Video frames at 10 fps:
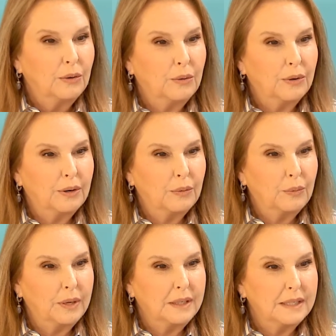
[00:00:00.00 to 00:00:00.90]
or
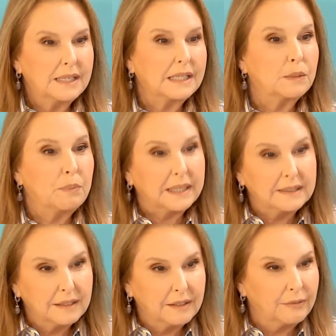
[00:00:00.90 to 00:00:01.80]
what is
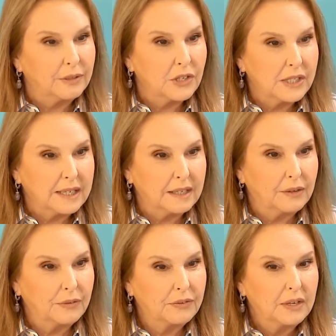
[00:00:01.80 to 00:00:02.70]
expected of
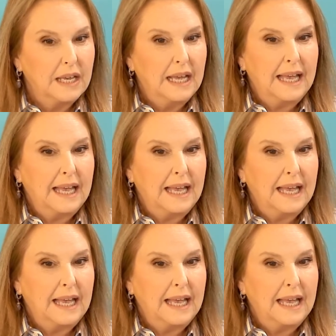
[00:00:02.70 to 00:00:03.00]
ourselves.